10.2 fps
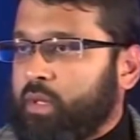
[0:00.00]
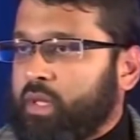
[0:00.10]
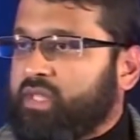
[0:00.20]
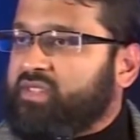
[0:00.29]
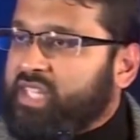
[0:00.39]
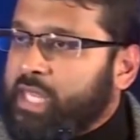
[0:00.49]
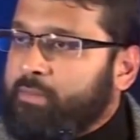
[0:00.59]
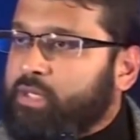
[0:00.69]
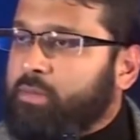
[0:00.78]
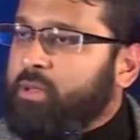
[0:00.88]
It
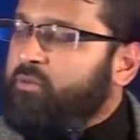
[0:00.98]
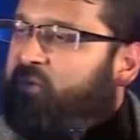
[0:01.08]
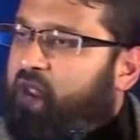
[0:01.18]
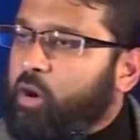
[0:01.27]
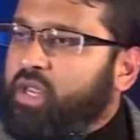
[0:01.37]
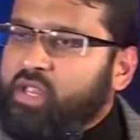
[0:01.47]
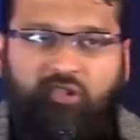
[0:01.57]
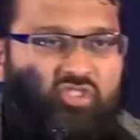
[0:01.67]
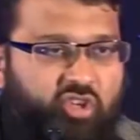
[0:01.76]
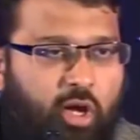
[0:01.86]
seemed to be very
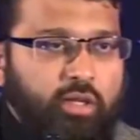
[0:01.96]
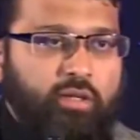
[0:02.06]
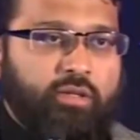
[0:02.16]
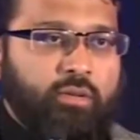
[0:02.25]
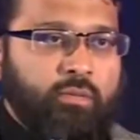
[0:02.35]
solid,